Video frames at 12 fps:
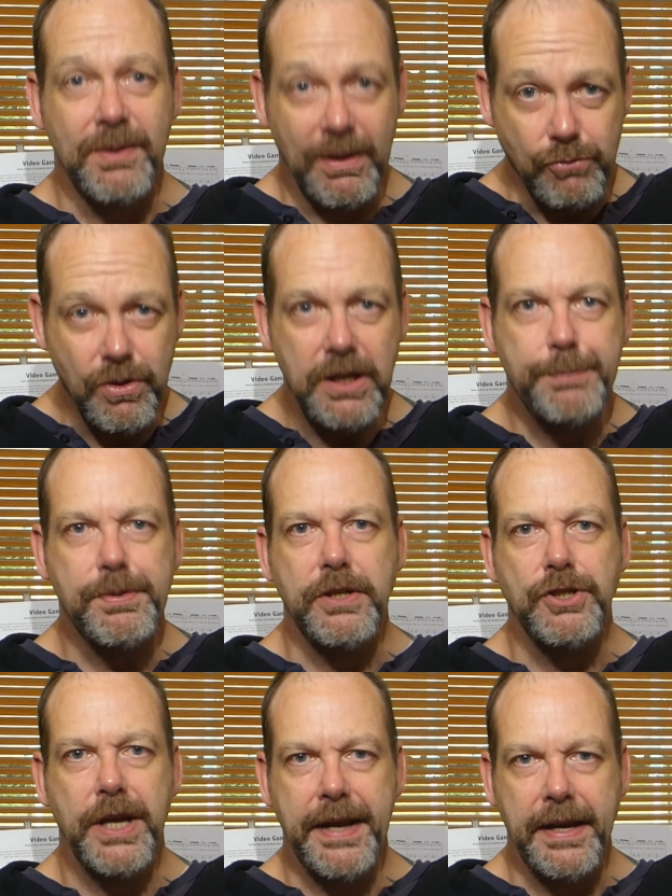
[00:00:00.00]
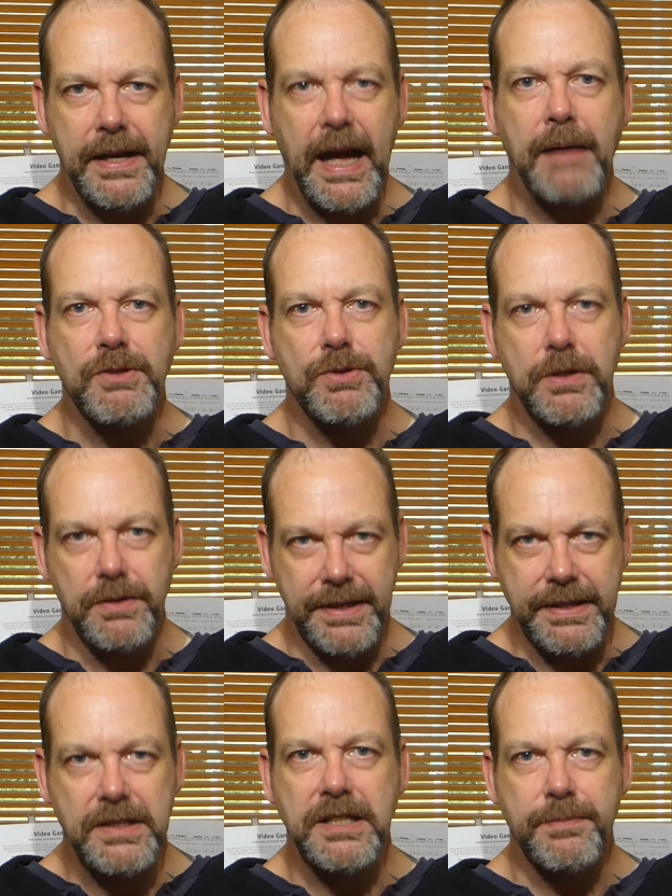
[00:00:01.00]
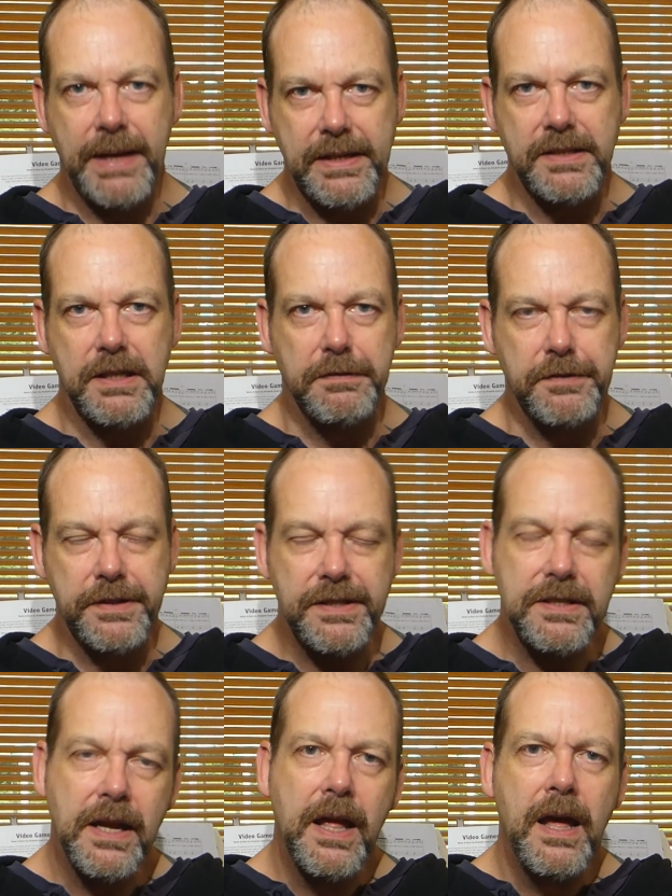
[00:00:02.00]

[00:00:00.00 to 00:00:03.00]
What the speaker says: I really appreciate it, and it absolutely does make a difference.